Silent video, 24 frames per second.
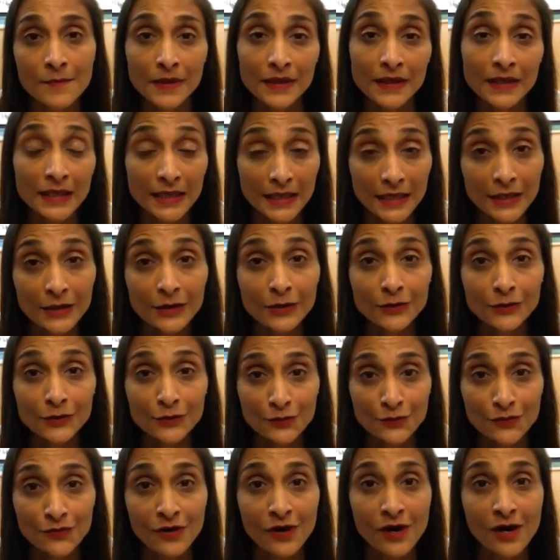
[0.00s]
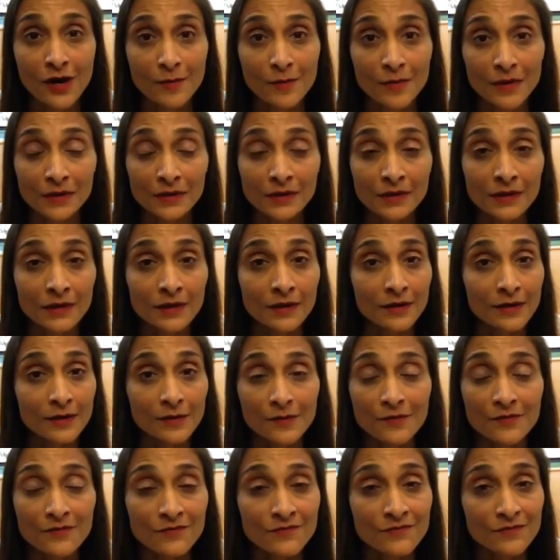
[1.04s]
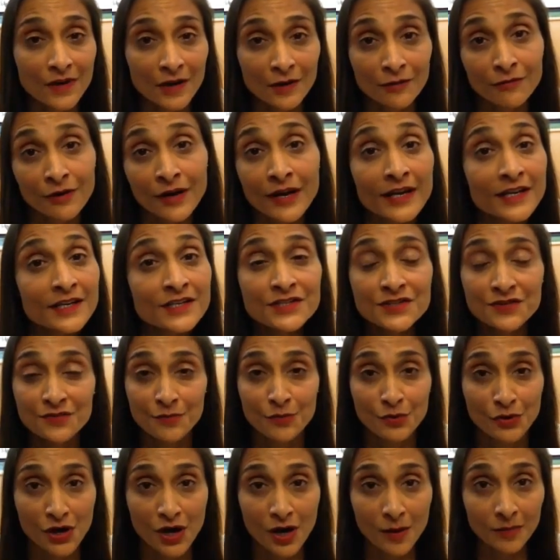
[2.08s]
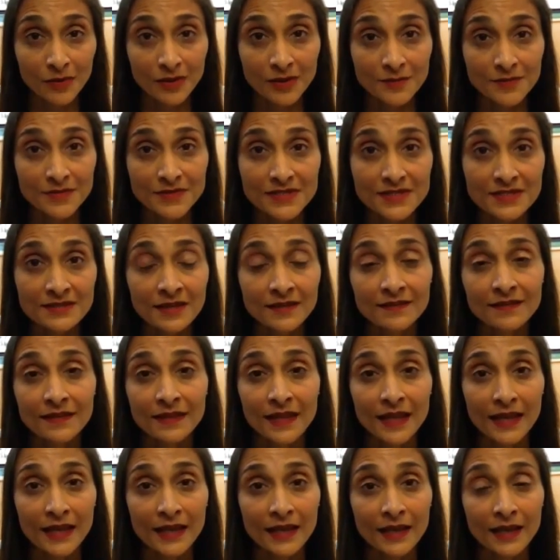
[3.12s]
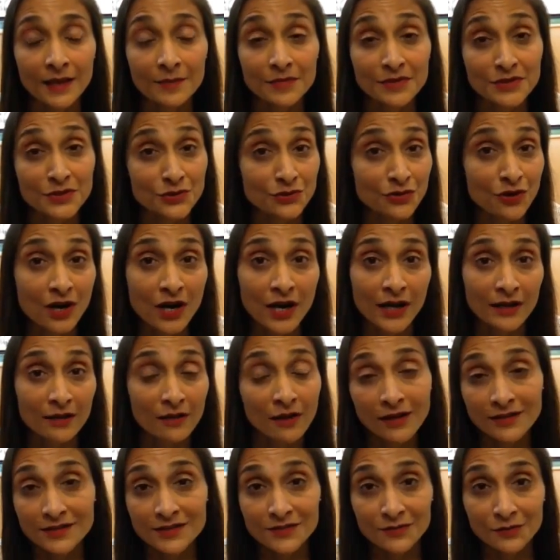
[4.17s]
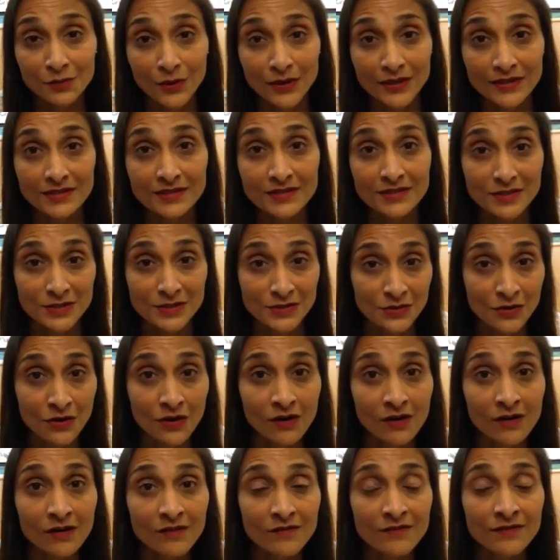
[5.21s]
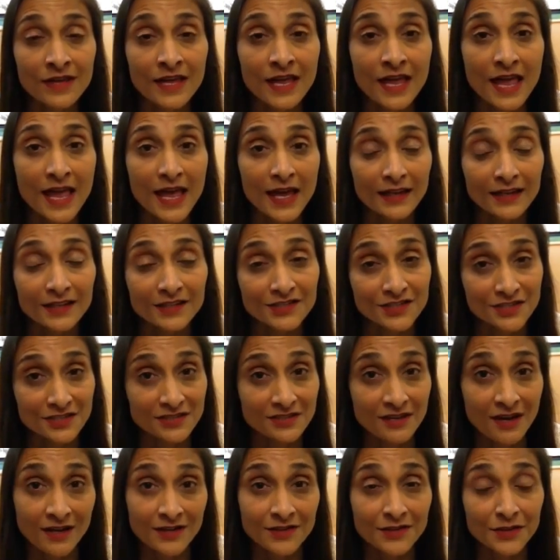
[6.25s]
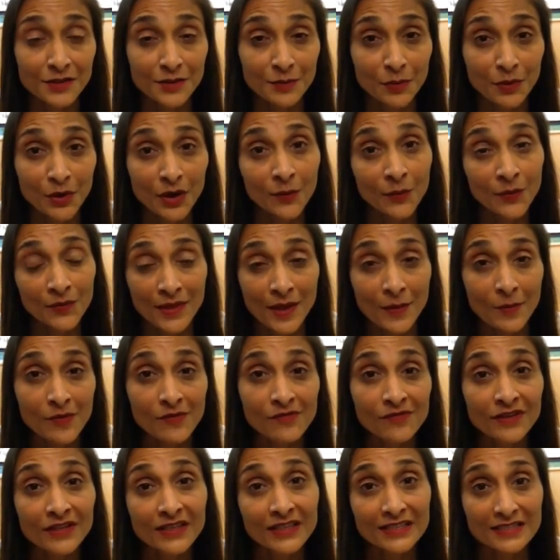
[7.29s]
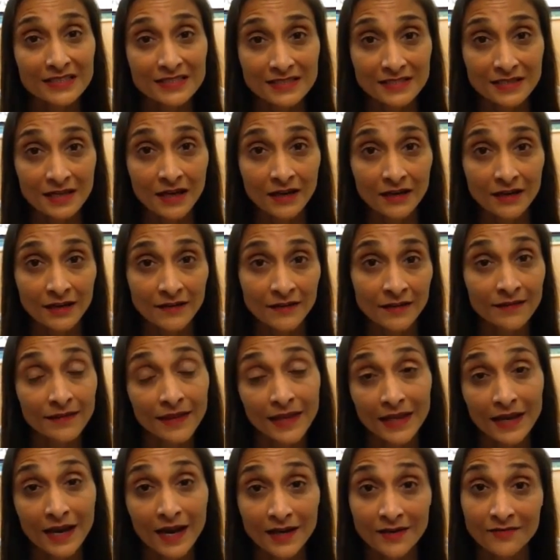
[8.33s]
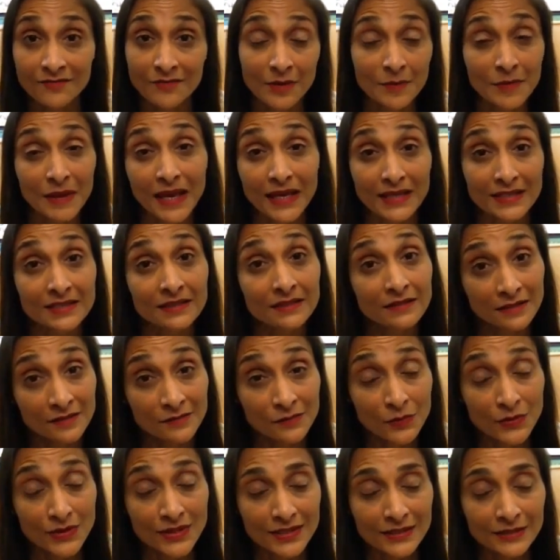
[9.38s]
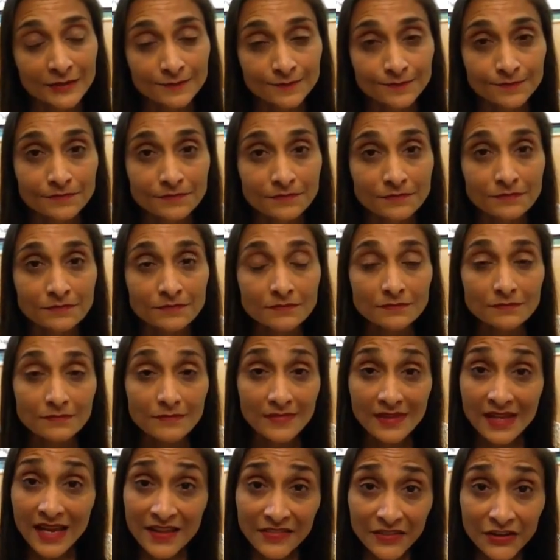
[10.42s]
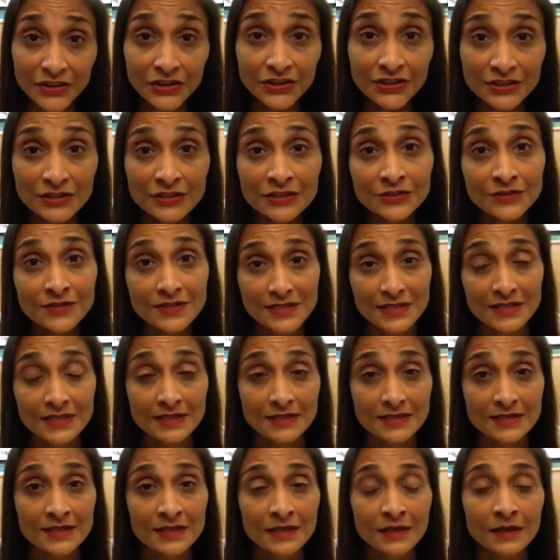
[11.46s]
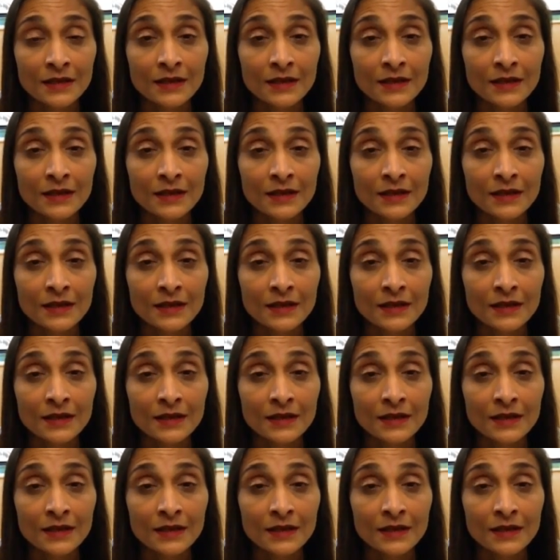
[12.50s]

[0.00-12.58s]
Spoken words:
healed from a range of problems that they had been trying lots of ways to solve and had just gotten to the point where they were feeling stuck and that they kind of maybe had to live with it. And the good news is